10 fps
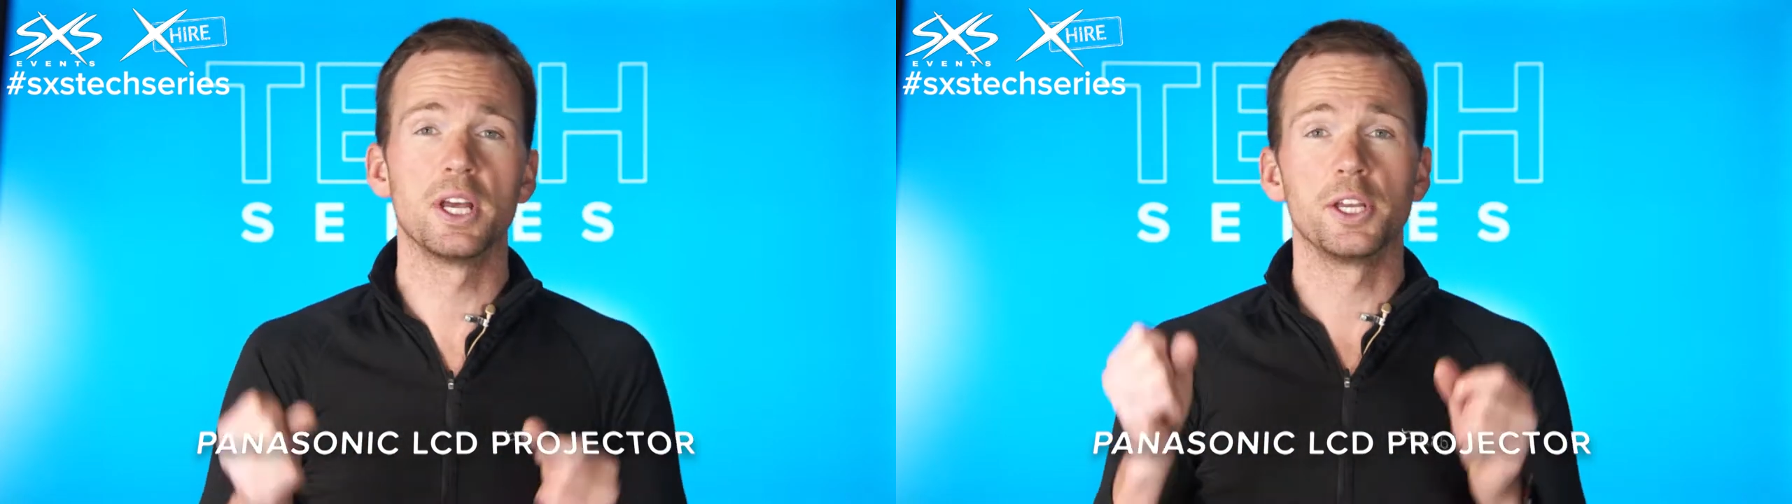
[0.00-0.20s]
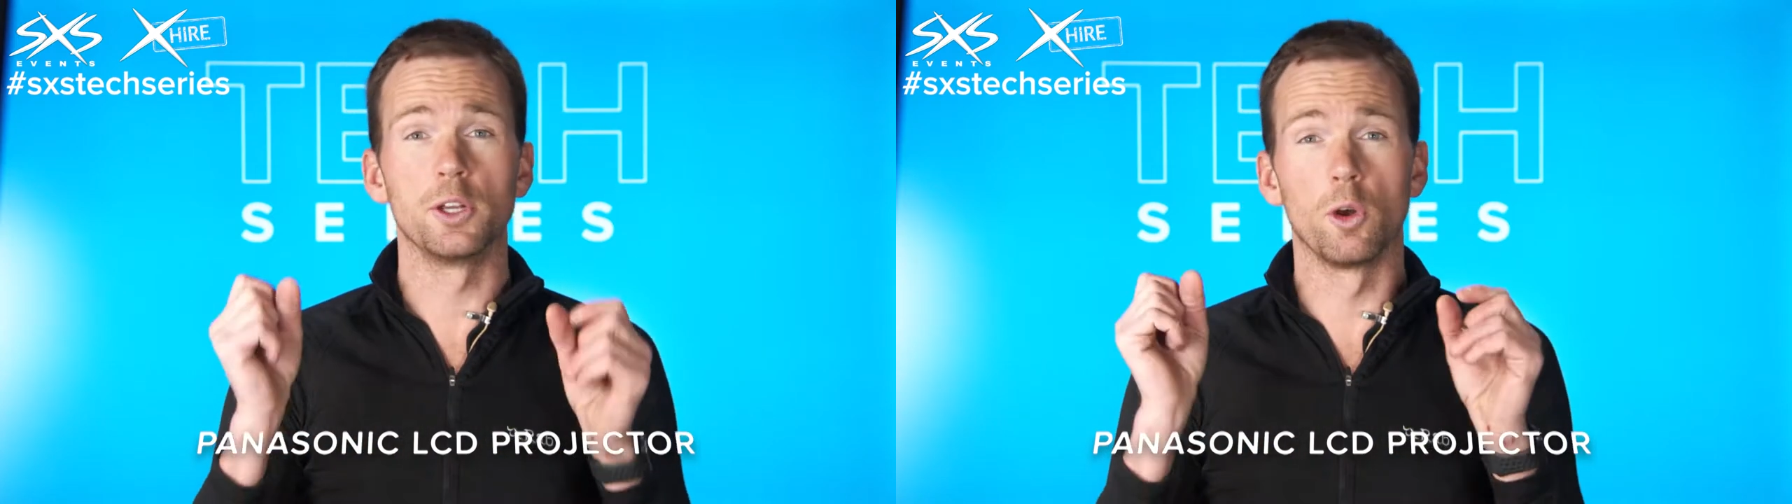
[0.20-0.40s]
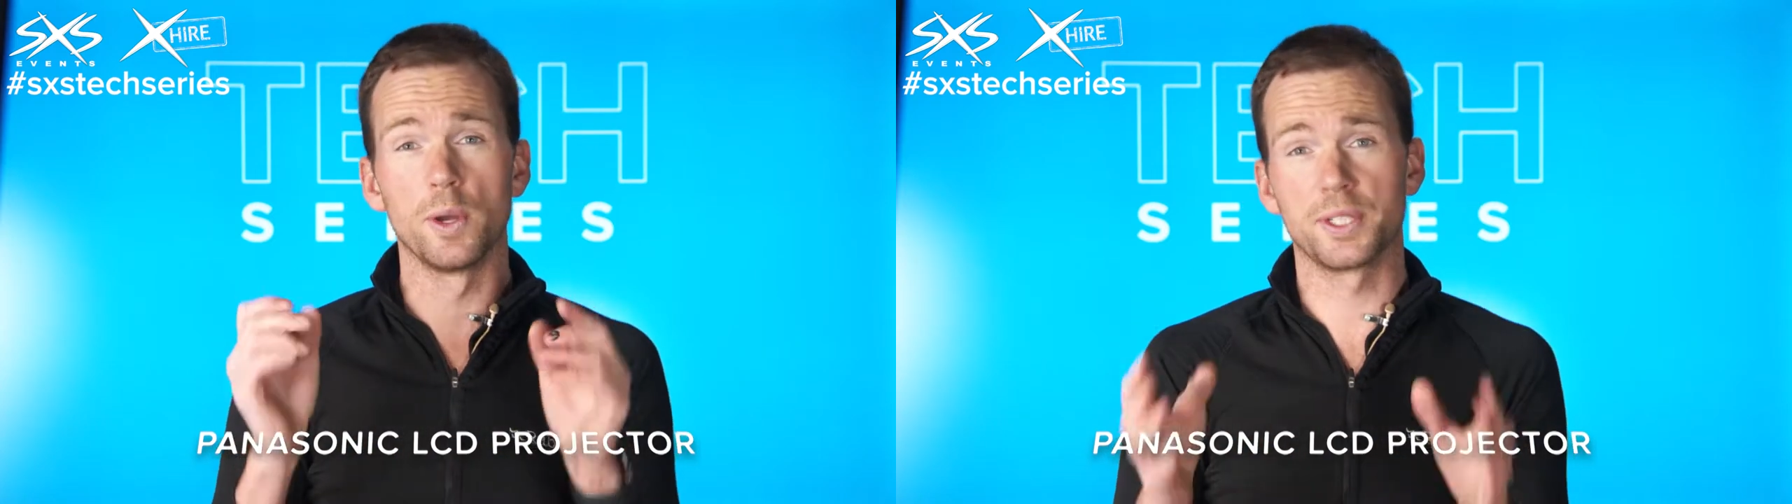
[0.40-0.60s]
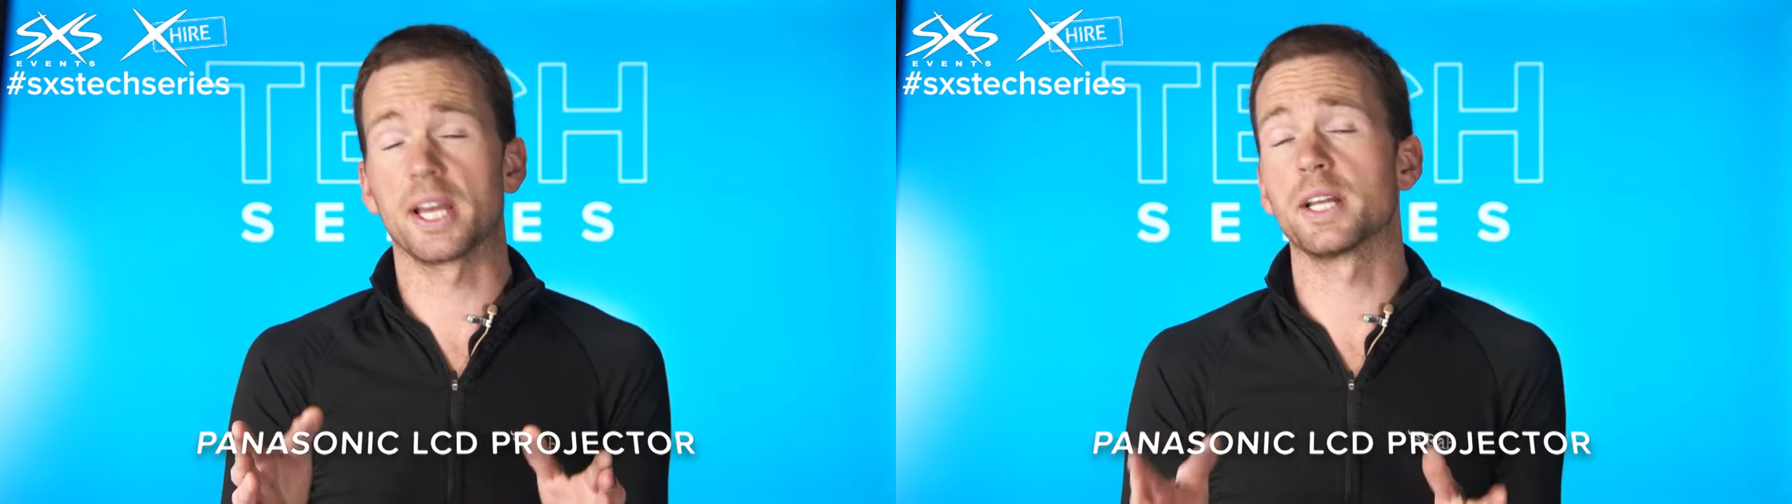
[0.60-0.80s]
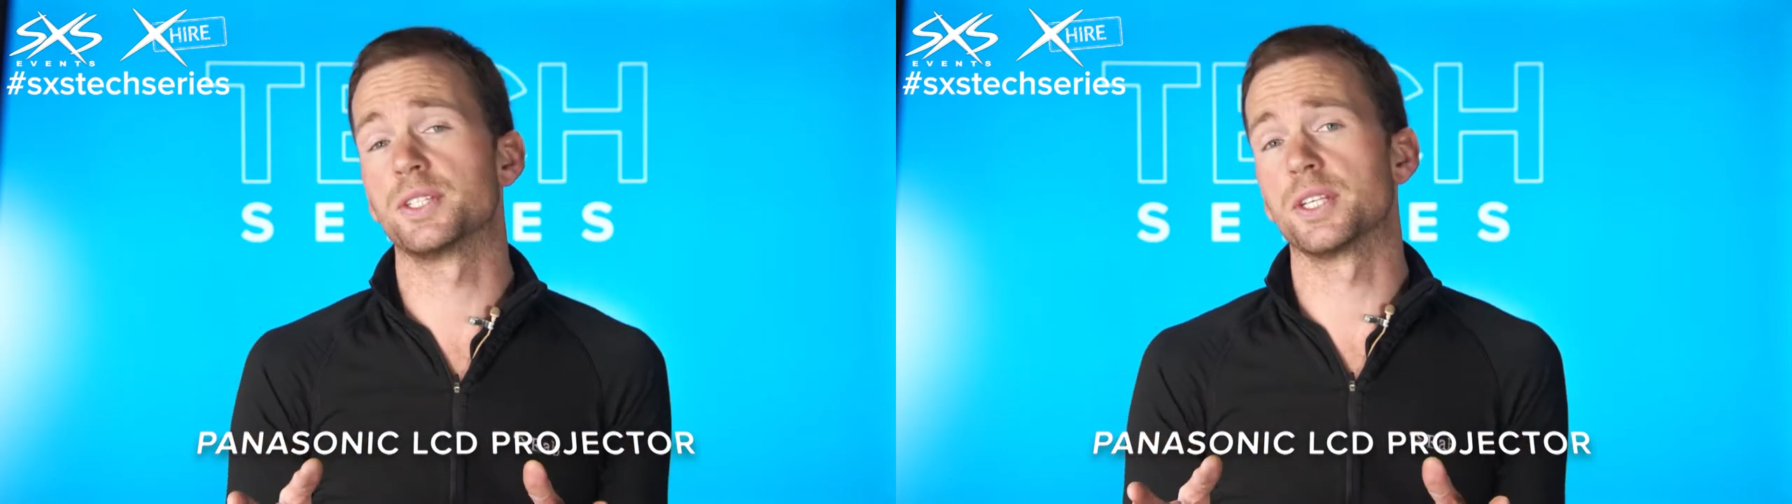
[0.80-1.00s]
you'll always
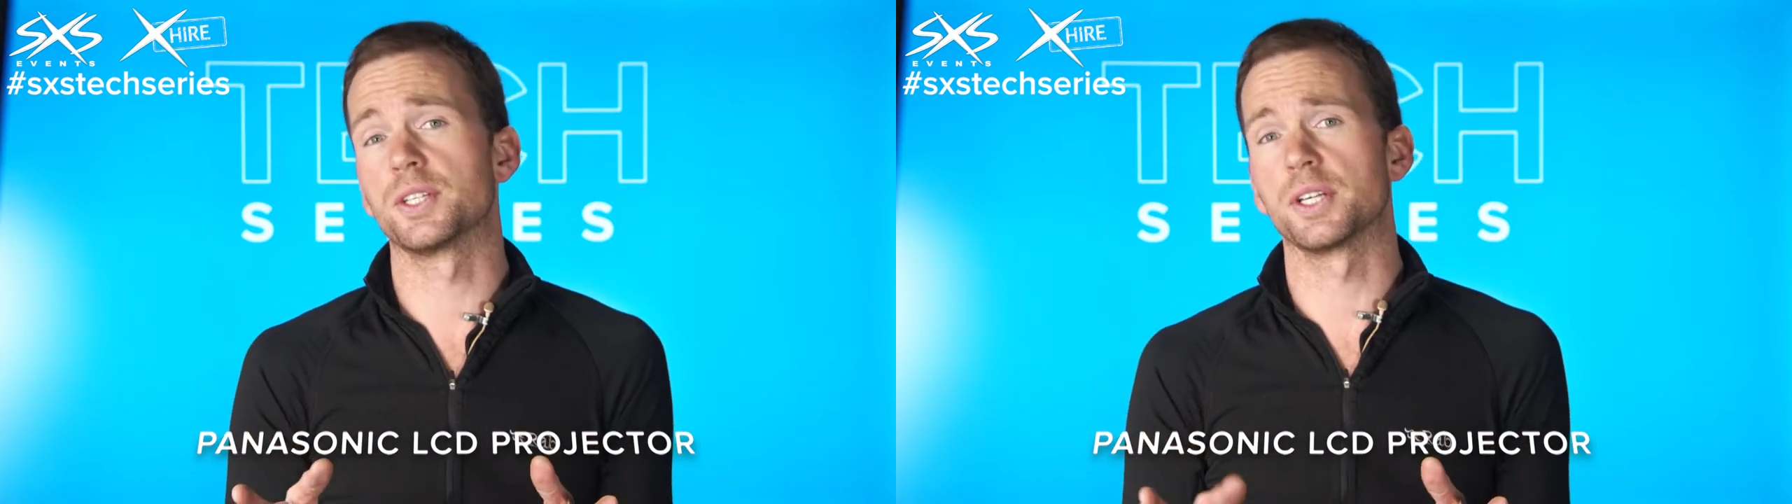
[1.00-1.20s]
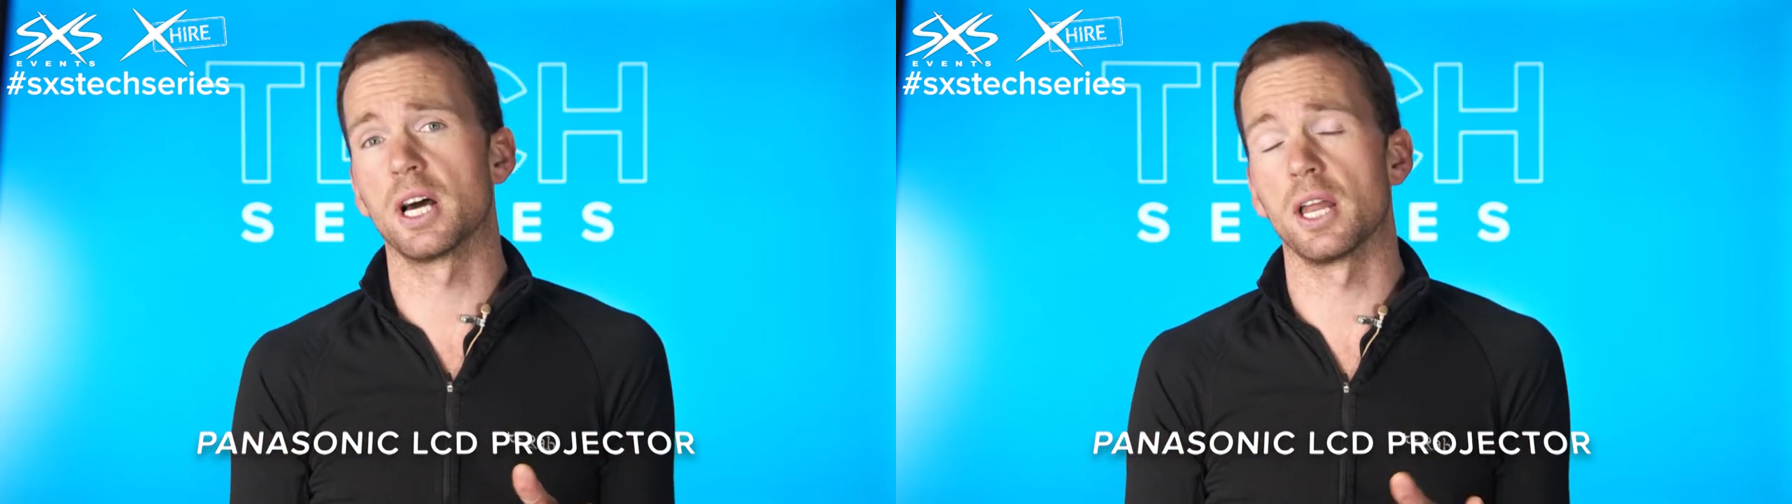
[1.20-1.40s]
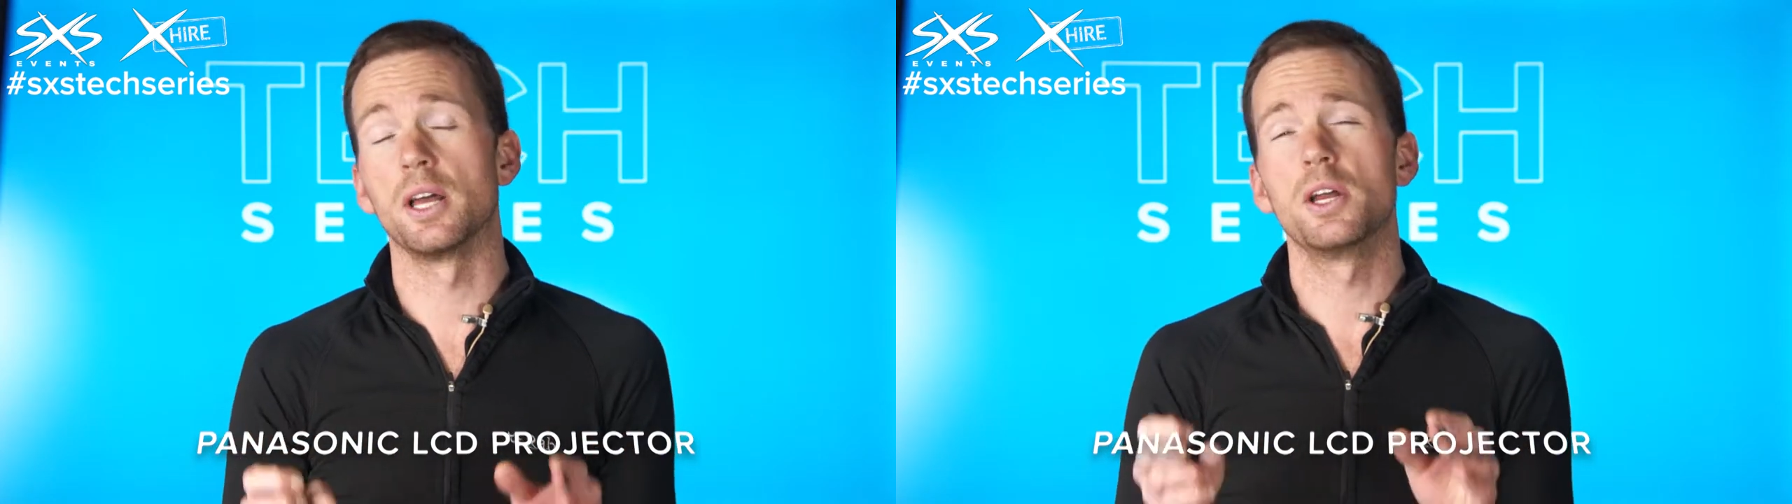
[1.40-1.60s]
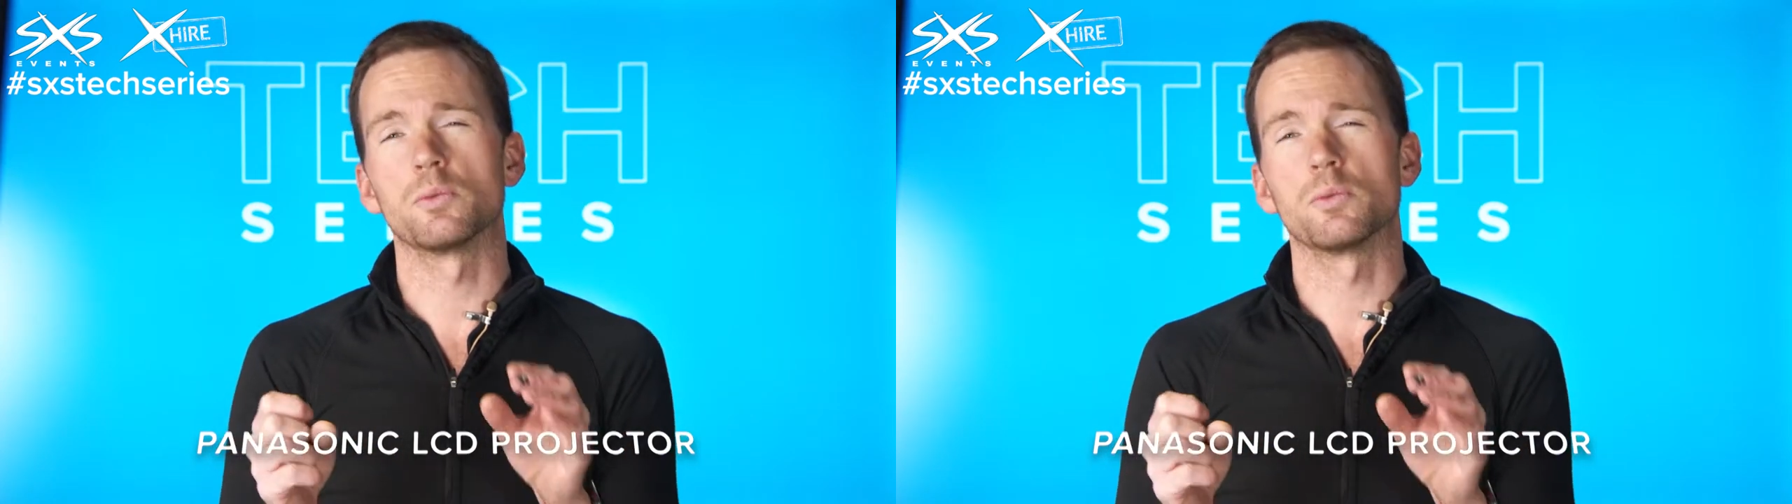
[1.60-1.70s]
get consistent color